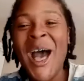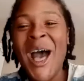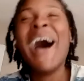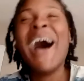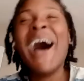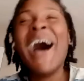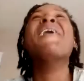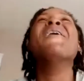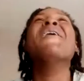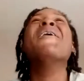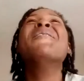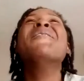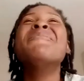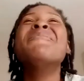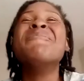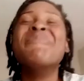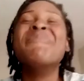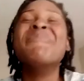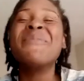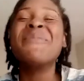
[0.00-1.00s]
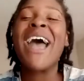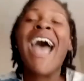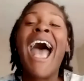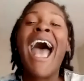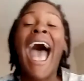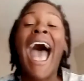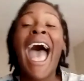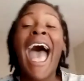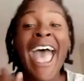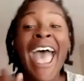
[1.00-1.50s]
um,
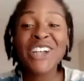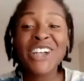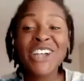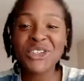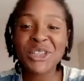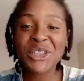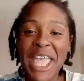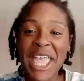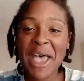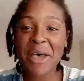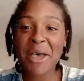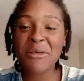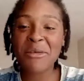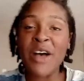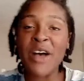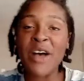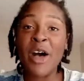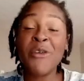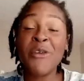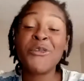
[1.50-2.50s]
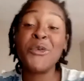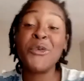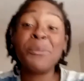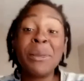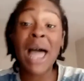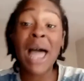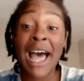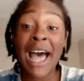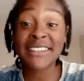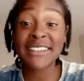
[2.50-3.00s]
I actually have a few
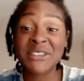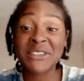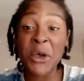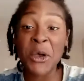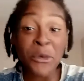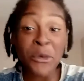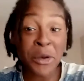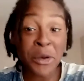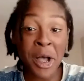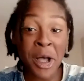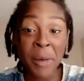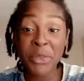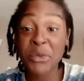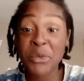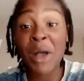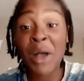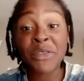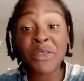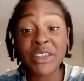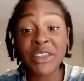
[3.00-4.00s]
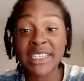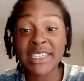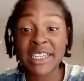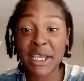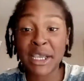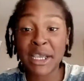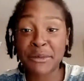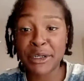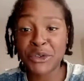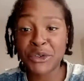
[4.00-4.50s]
plots oh, um, throughout the city
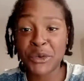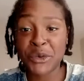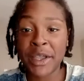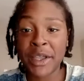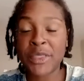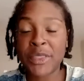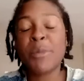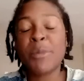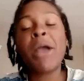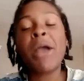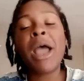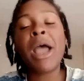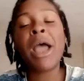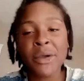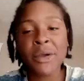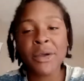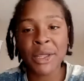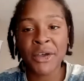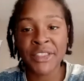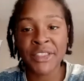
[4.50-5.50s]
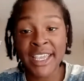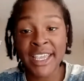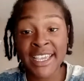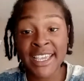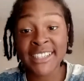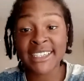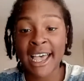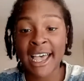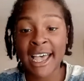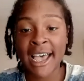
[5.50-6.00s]
of Detroit. They're primarily on the
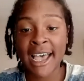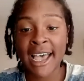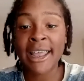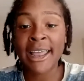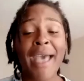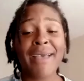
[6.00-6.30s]
east side.